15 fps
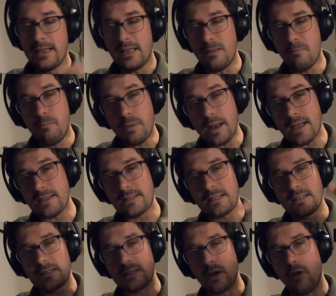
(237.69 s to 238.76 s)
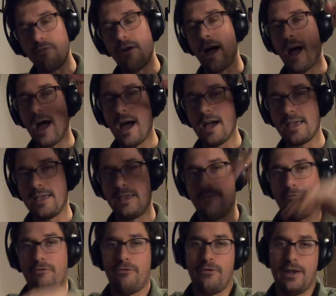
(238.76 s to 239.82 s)
in presence of high
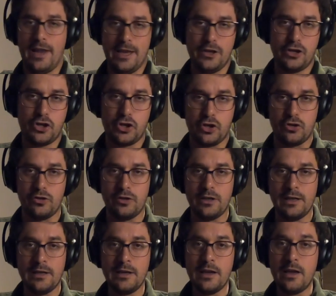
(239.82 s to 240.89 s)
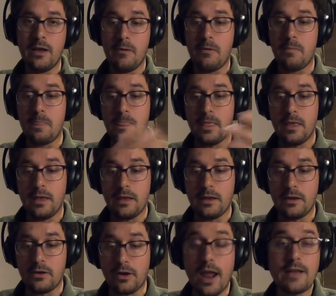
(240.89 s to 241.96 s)
inflation,
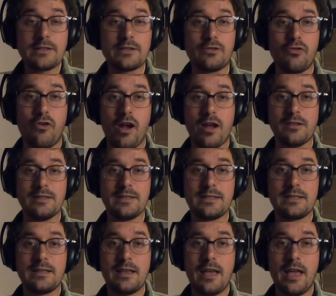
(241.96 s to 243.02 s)
restaurants